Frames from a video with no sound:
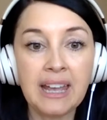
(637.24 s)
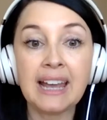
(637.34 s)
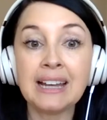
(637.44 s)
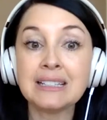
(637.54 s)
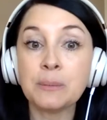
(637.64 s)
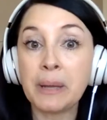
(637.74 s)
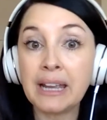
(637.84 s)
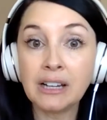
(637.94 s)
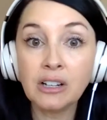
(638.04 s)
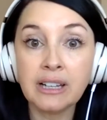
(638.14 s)
And as a
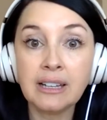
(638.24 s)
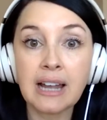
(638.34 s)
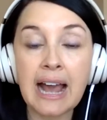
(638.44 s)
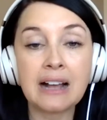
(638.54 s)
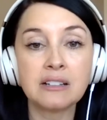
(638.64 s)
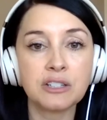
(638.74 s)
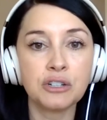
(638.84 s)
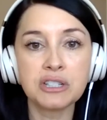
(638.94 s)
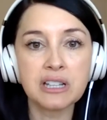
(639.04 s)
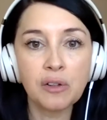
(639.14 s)
parent, ask
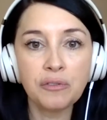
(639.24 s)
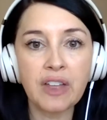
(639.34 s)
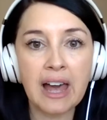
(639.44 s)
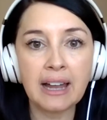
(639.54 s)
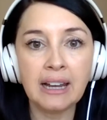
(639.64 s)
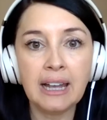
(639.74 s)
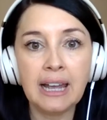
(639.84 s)
yourself that.